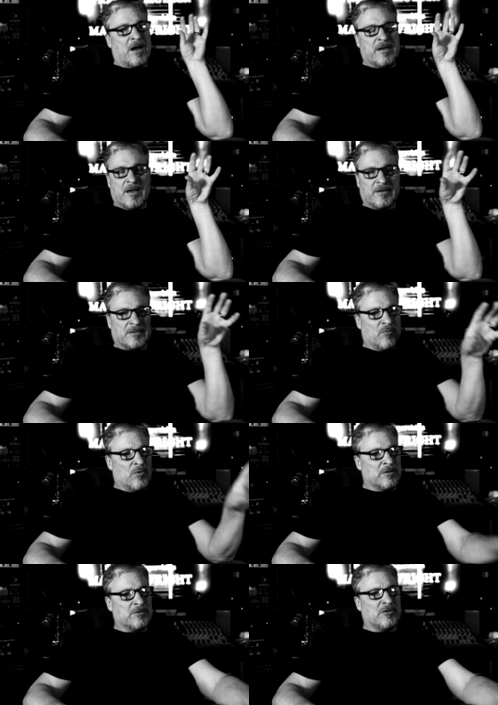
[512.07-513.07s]
Yes, I
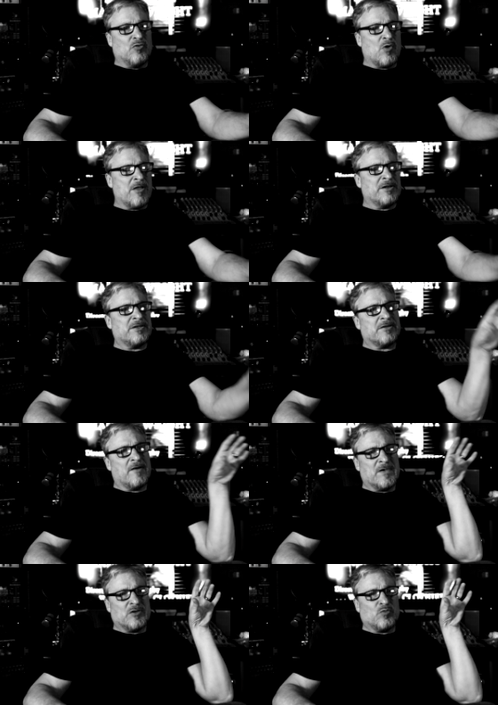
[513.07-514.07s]
want good quality
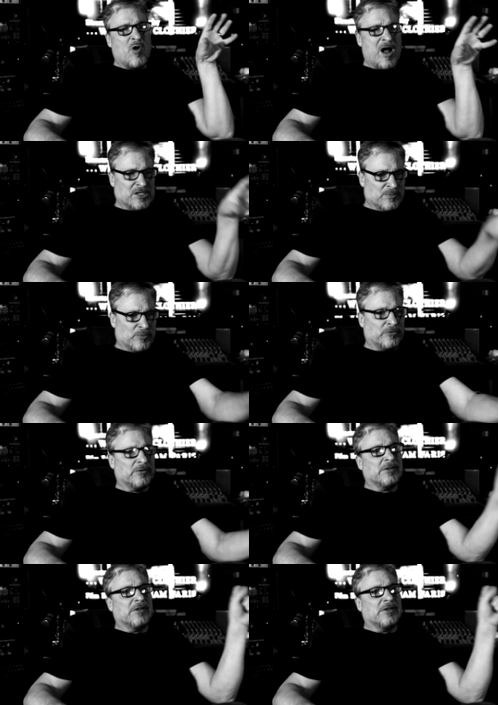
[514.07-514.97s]
stuff that's watchable,